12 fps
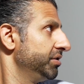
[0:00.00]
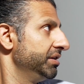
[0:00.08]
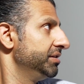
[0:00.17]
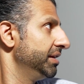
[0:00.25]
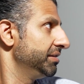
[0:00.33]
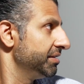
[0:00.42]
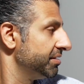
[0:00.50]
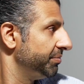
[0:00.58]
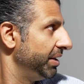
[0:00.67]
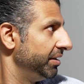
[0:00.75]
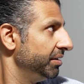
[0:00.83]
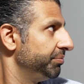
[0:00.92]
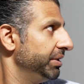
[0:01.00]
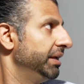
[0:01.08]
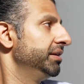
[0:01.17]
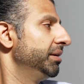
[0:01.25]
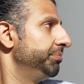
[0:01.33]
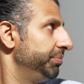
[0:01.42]
didn't anticipate it, but
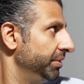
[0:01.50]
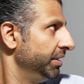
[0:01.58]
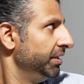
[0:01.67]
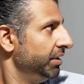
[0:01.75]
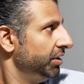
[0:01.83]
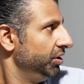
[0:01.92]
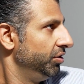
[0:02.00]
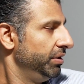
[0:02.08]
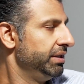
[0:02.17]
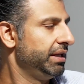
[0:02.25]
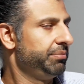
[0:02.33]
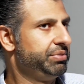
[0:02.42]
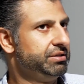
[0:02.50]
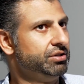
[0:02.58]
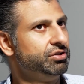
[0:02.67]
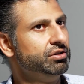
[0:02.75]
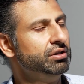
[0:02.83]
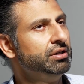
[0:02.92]
end up, in that
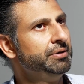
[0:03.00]
position.